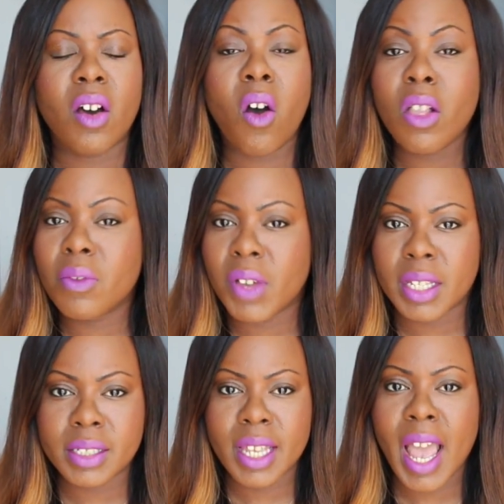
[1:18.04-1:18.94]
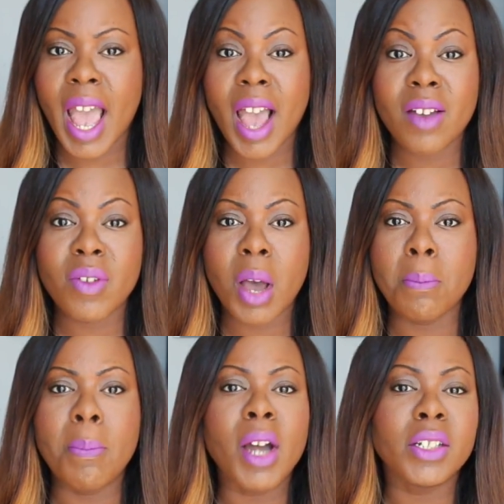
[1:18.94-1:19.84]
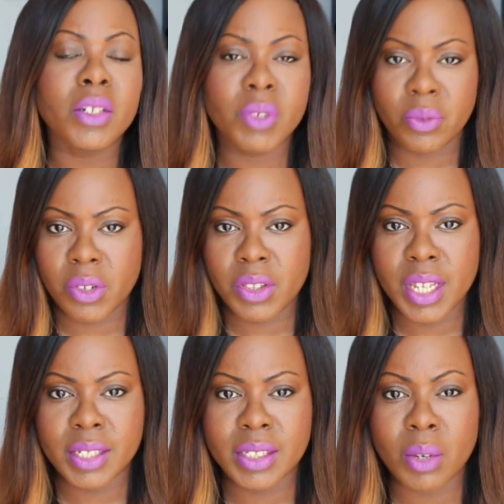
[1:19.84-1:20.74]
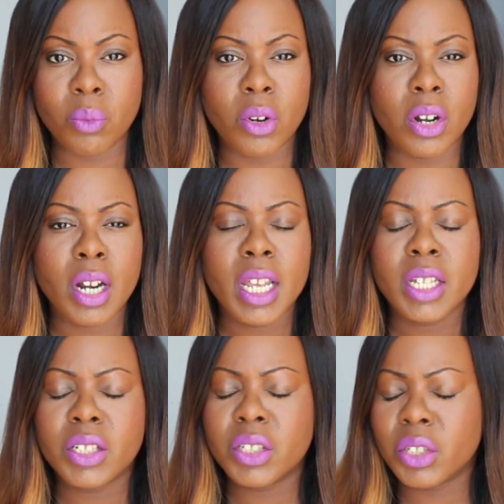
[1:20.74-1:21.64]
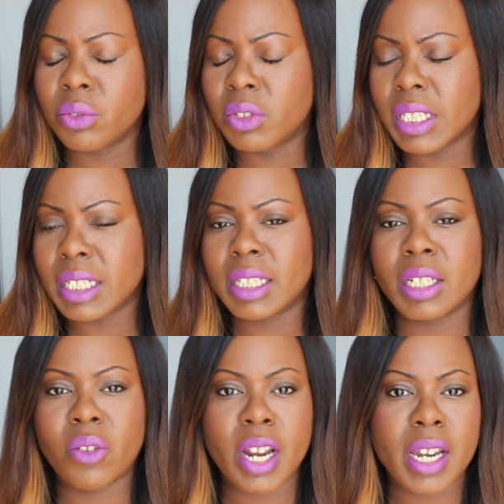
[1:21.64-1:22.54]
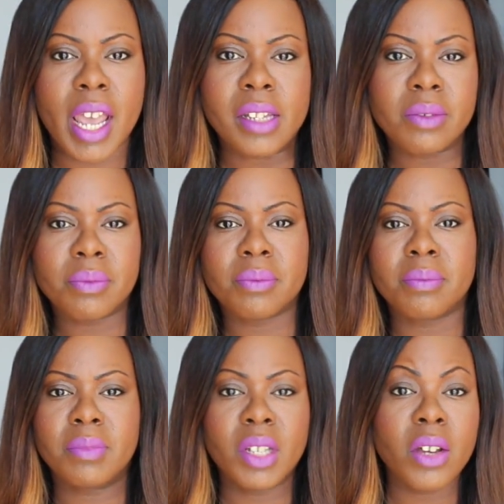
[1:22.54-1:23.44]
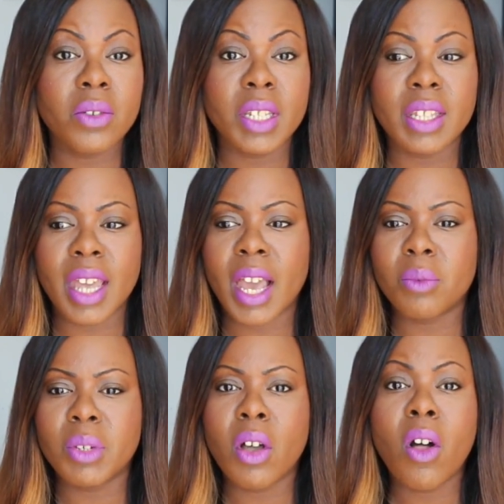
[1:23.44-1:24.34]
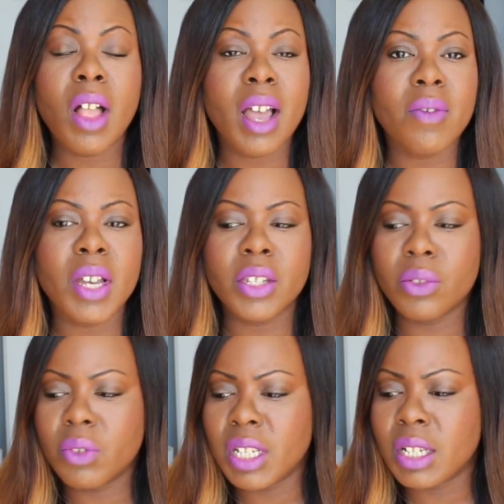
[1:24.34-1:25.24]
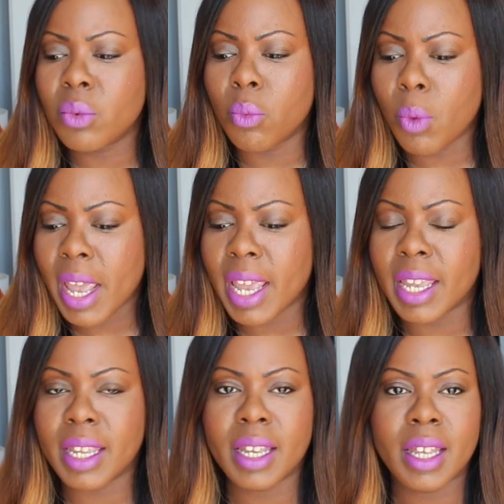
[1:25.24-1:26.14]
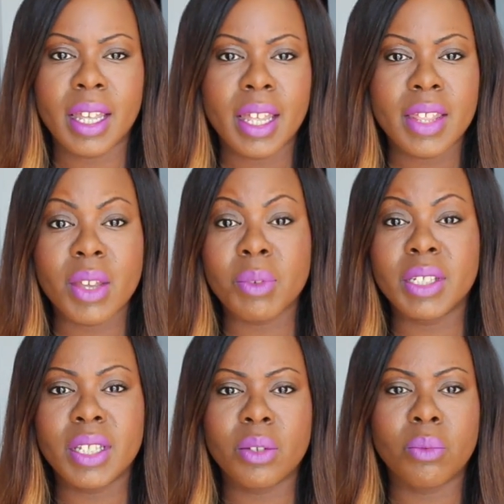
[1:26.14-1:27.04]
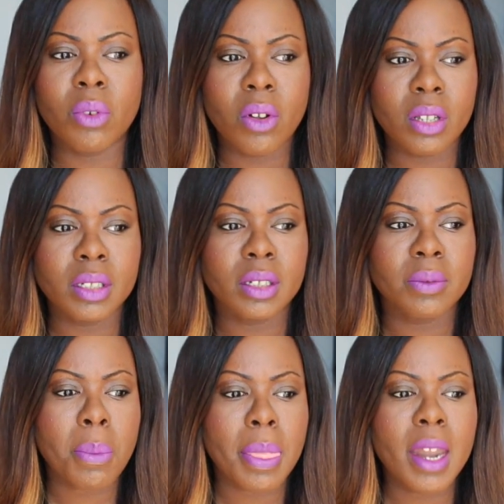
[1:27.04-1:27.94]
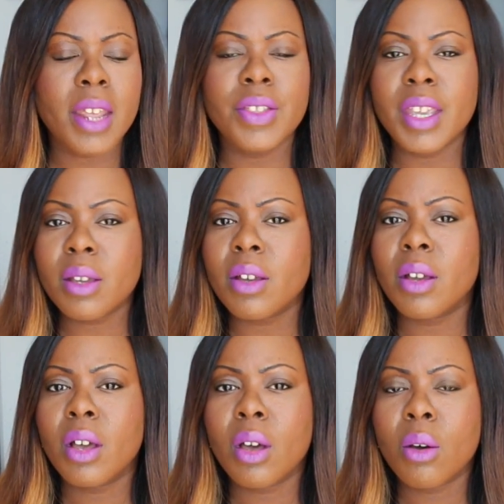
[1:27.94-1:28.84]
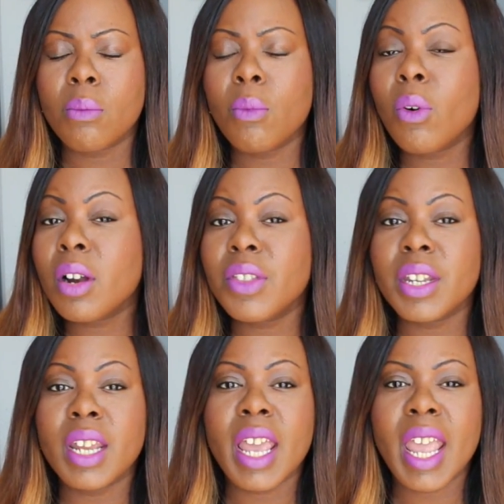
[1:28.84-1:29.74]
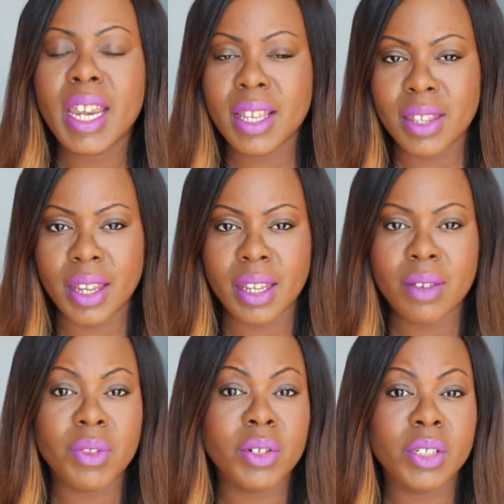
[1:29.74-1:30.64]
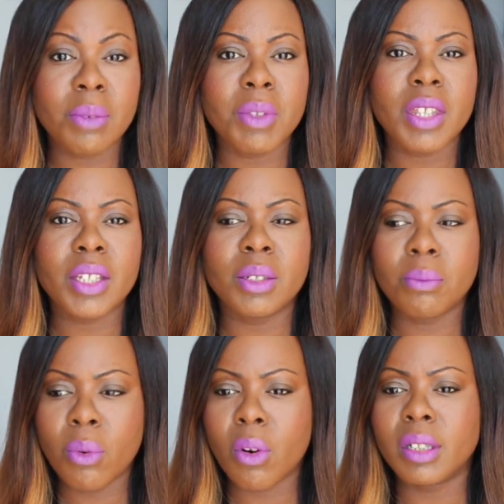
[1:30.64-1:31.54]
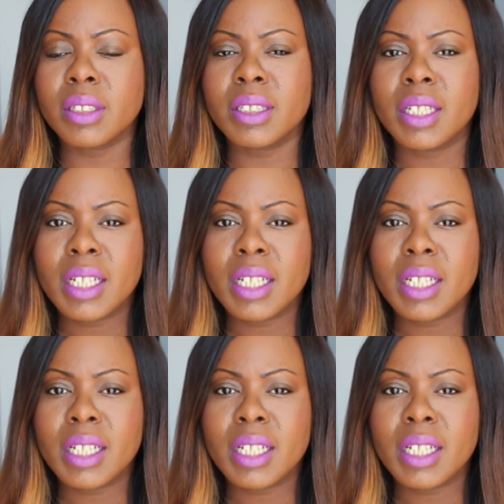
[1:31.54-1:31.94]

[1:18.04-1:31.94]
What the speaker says: all of us have a bunch of different things that we're just uniquely great at. Not only that, we all have a unique way that we see the world. And I think more than anything, if there's something that's important,